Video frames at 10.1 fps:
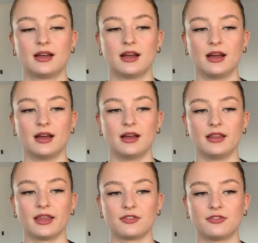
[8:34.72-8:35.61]

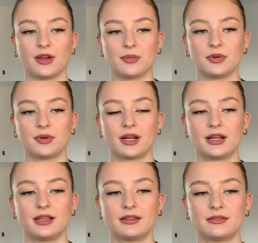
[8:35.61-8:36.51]
like
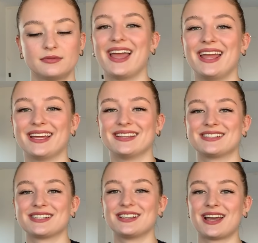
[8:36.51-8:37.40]
February,
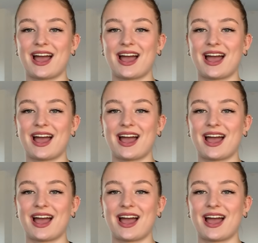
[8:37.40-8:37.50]
and